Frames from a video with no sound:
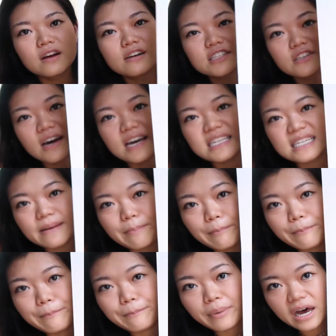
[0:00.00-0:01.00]
So I did
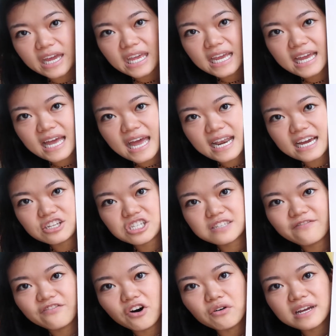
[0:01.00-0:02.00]
bike, and I just
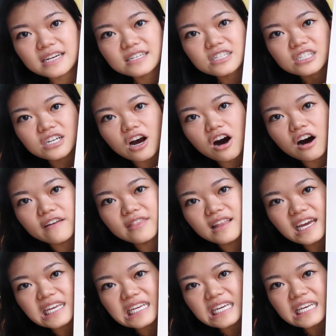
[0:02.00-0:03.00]
focused on
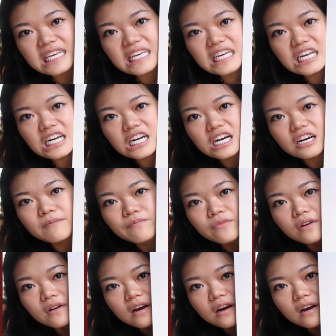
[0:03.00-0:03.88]
like here,